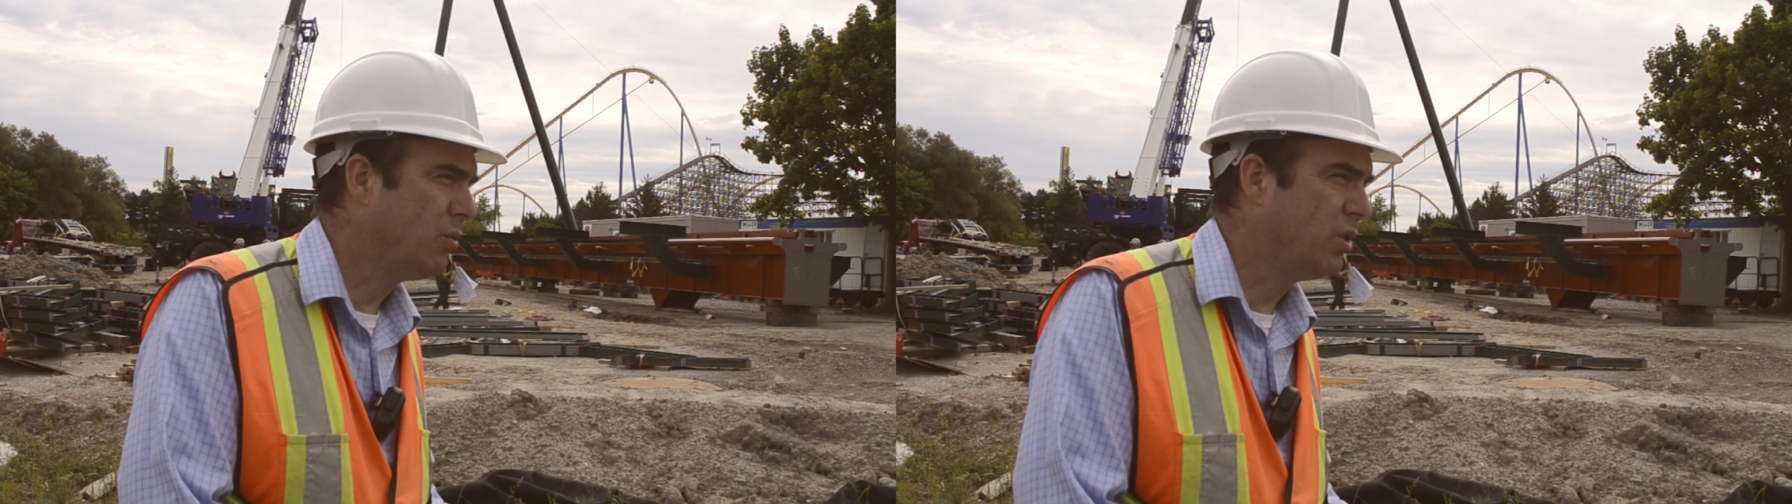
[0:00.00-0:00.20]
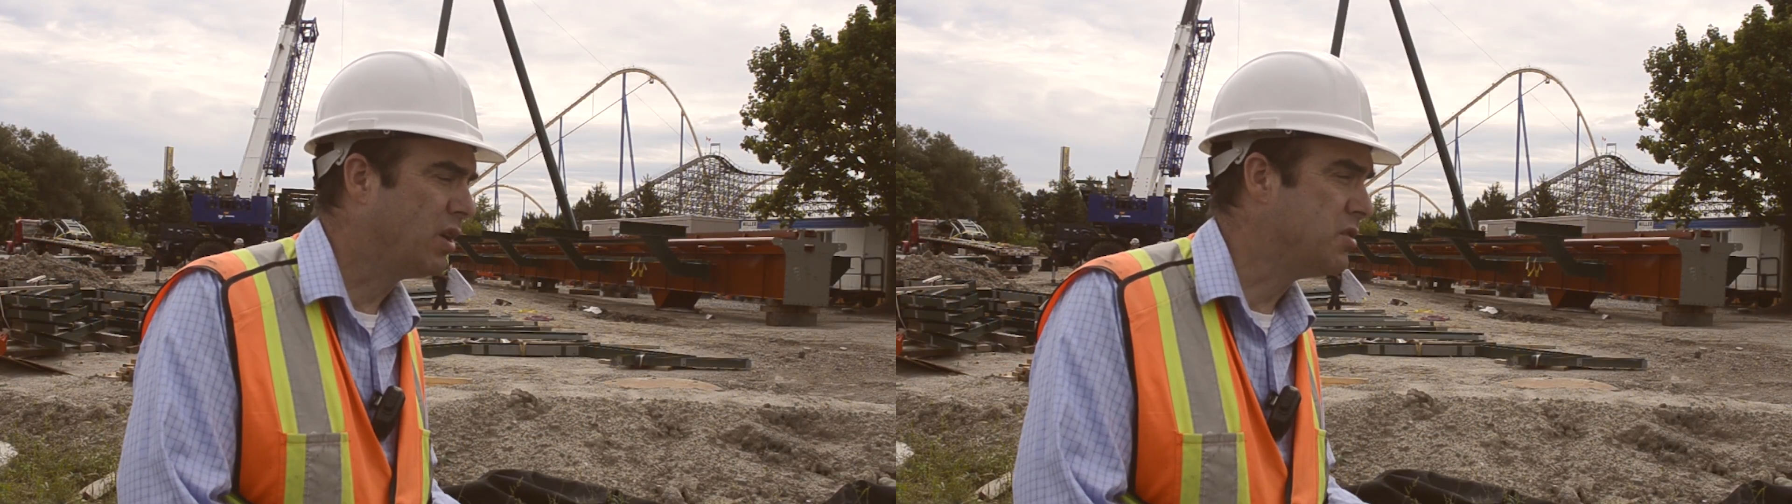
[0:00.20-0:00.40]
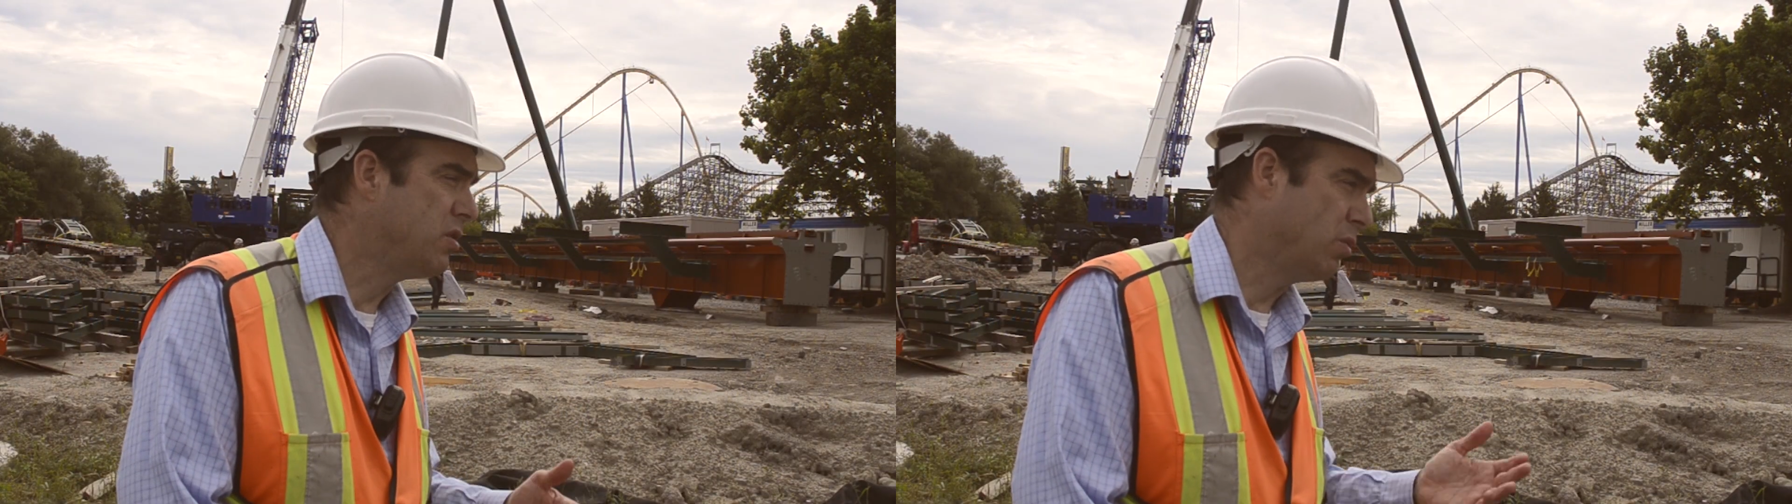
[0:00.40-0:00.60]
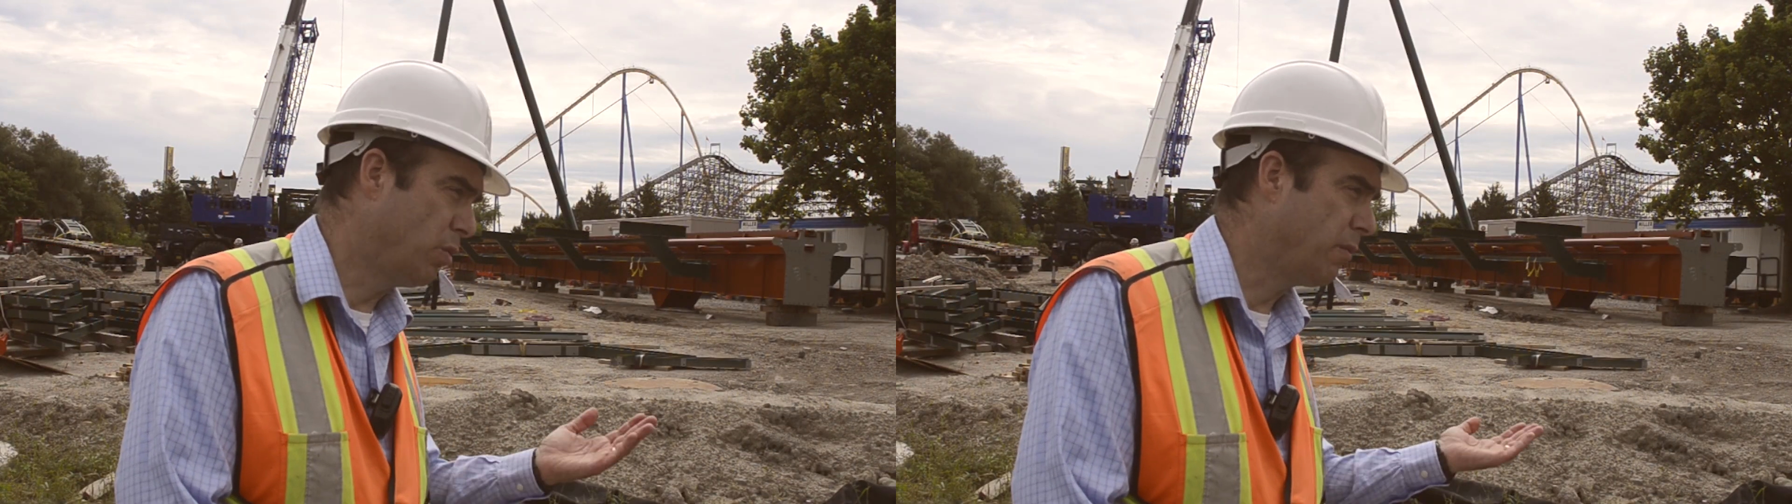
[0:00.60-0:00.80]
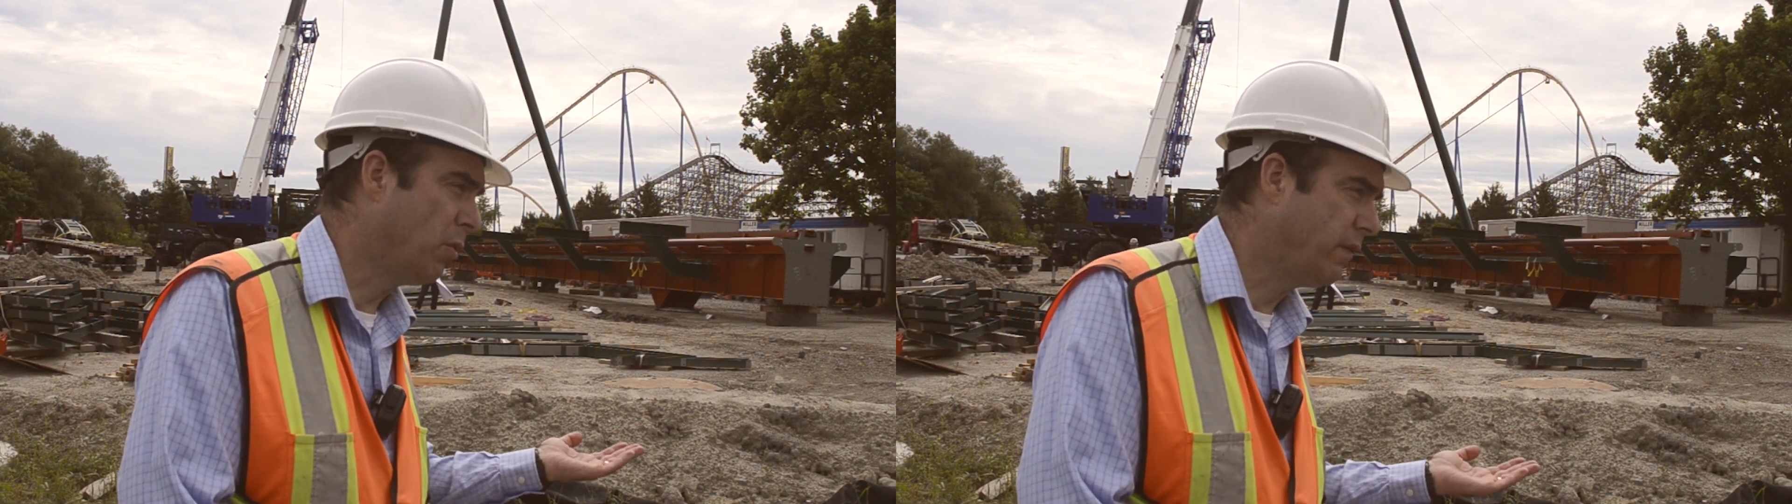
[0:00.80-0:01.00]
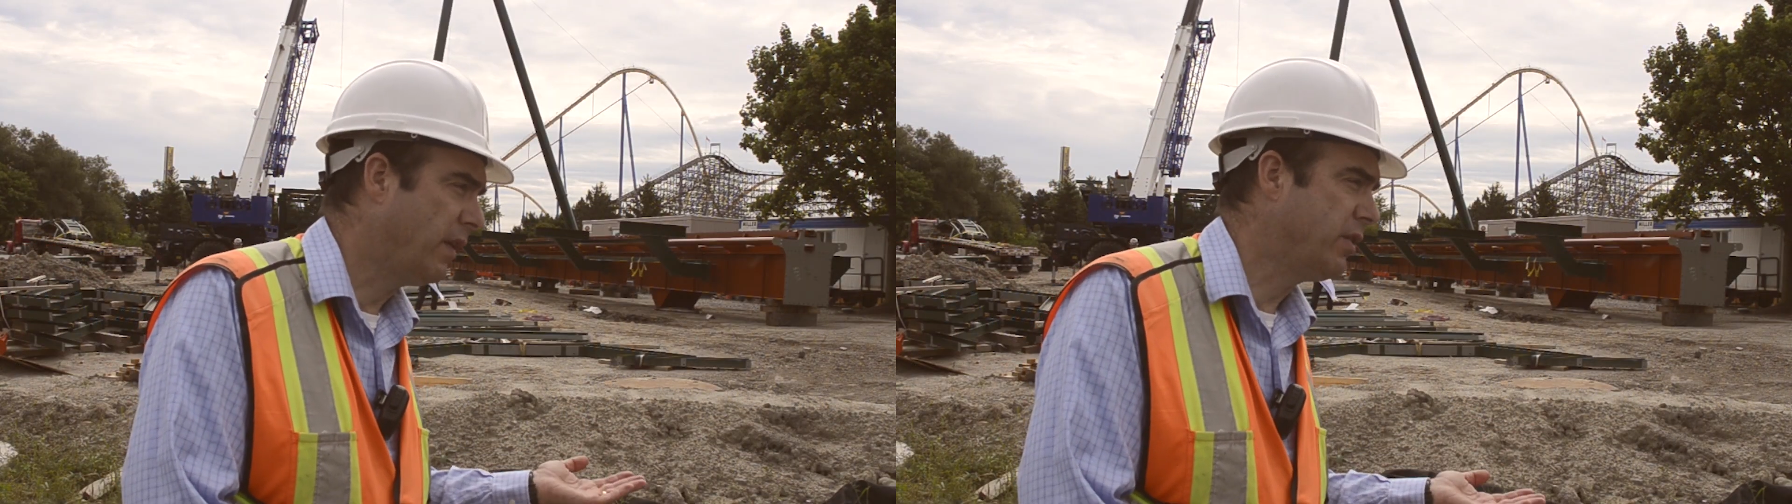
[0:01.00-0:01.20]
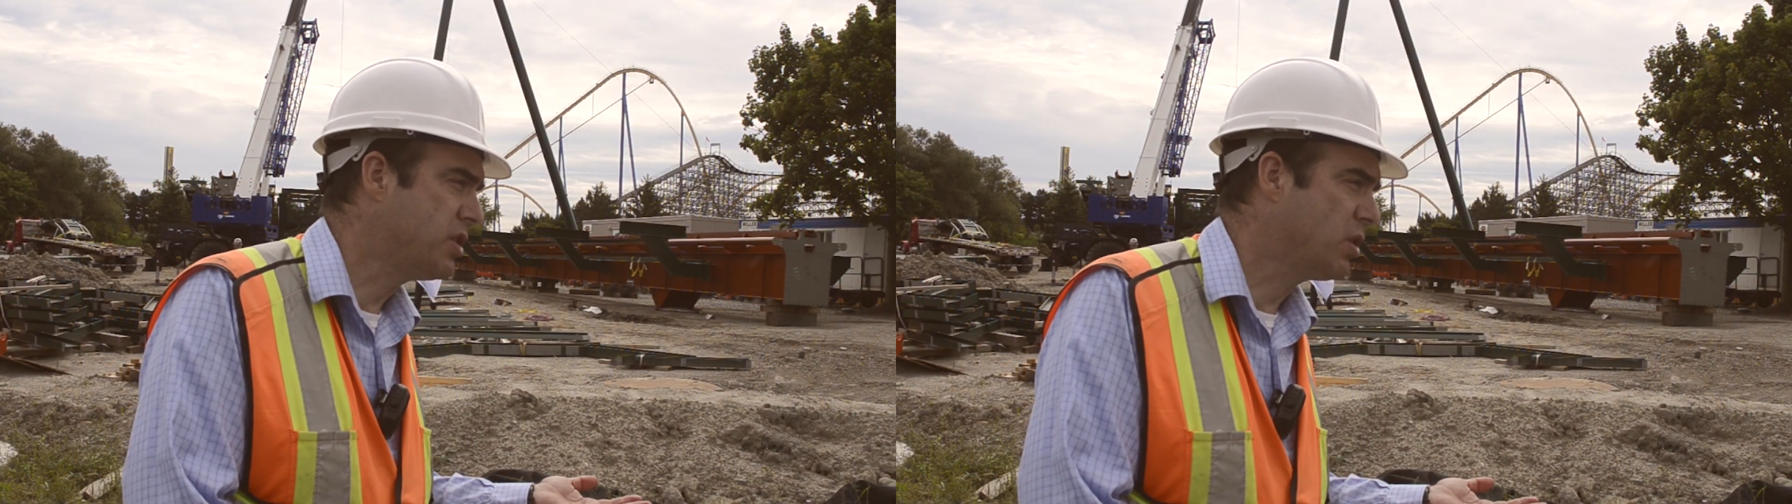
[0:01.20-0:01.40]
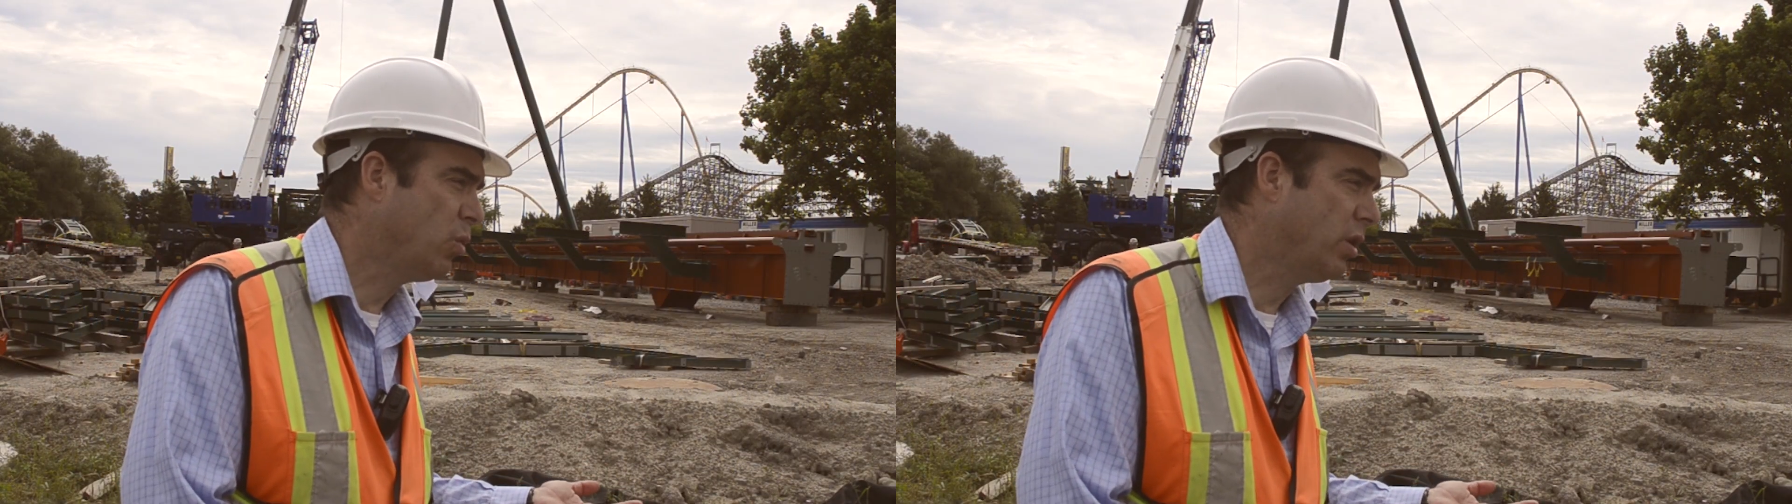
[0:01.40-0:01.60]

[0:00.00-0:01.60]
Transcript: we continued with more foundation